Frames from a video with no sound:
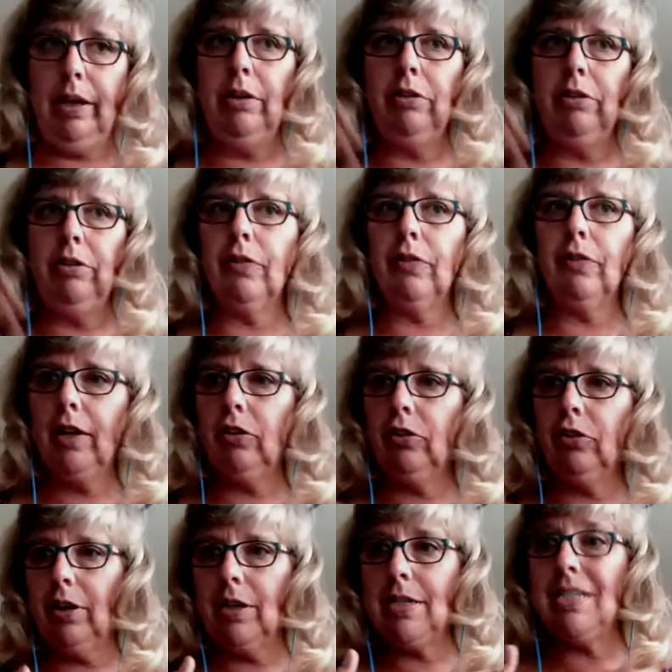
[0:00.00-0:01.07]

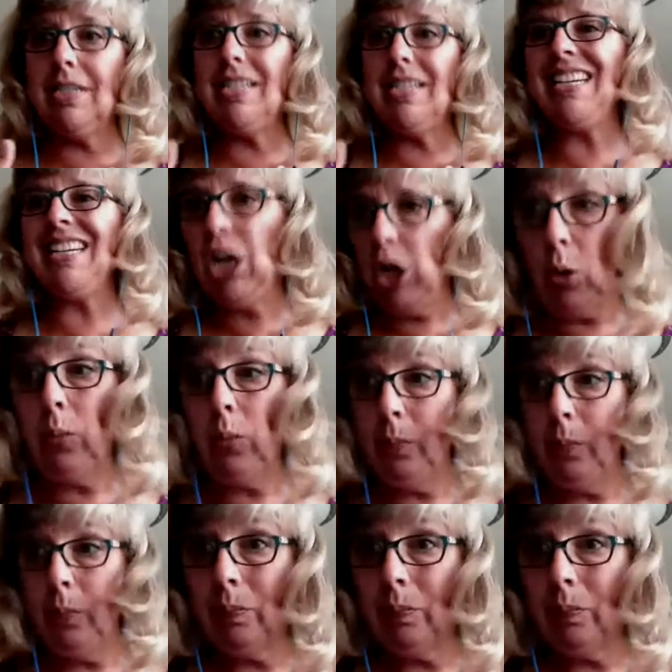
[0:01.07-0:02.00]
intervention didn't know